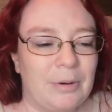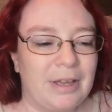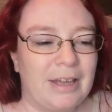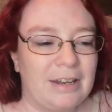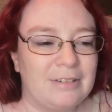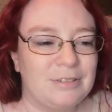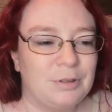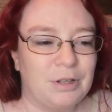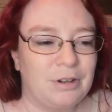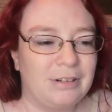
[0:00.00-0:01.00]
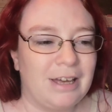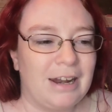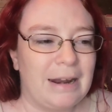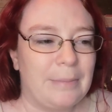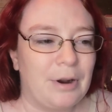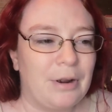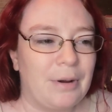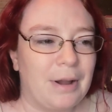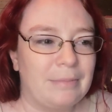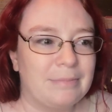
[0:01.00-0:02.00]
going and do another 10k day tomorrow,